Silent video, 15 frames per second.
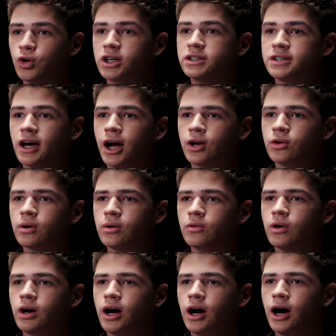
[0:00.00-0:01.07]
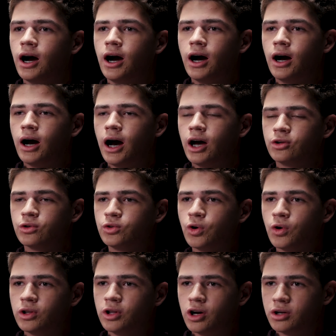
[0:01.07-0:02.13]
because I don't... I don't
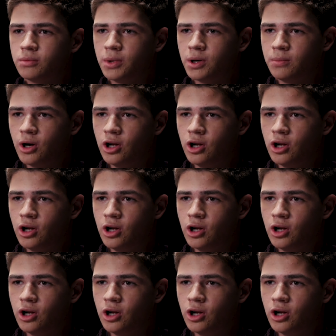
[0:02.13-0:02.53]
know a lot about